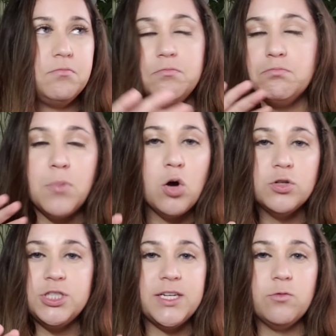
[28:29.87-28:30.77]

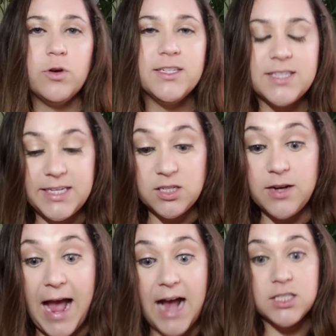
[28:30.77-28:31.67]
motion where it's like
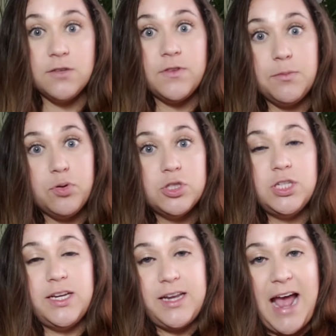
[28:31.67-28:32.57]
you're actively
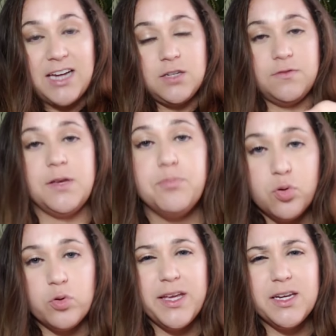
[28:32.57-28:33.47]
pushing and actively
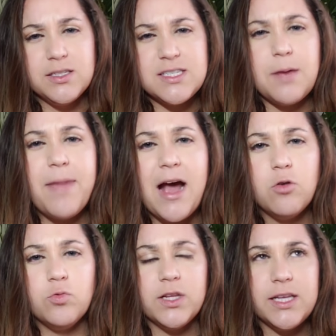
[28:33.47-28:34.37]
pulling
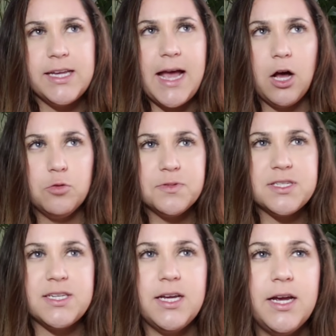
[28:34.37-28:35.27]
somehow really
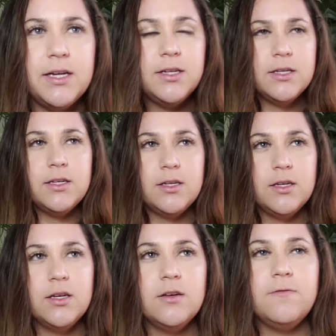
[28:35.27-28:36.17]
helps to
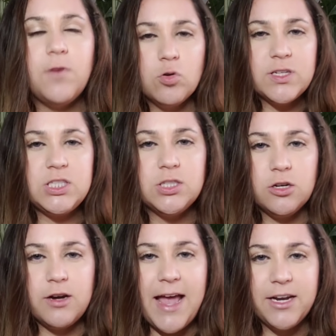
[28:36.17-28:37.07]
focus
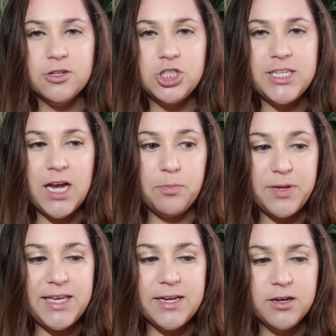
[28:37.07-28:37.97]
your energy up
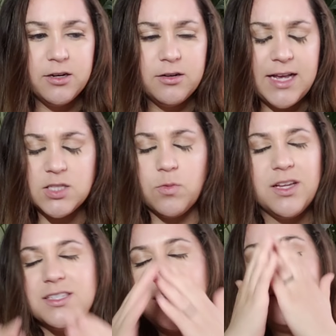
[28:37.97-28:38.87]
here as
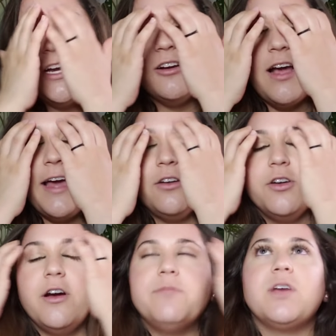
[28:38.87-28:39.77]
well as down here. I don't
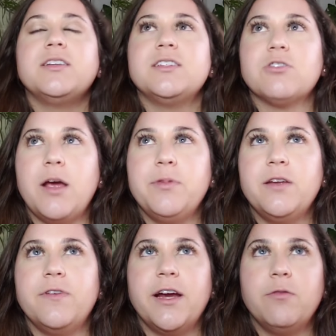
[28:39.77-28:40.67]
know, I'm not describing
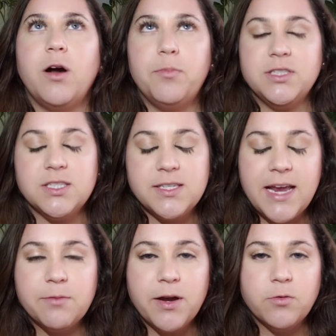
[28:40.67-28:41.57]
it very well, but just
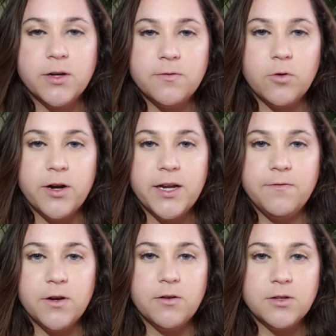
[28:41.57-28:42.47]
take my word for it.
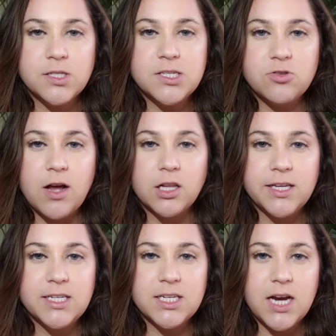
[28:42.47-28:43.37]
If you're
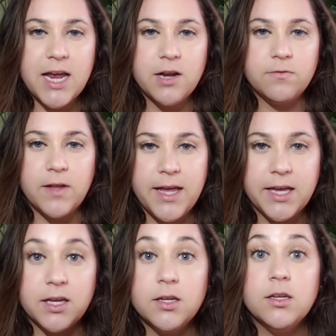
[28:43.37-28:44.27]
struggling to kind of like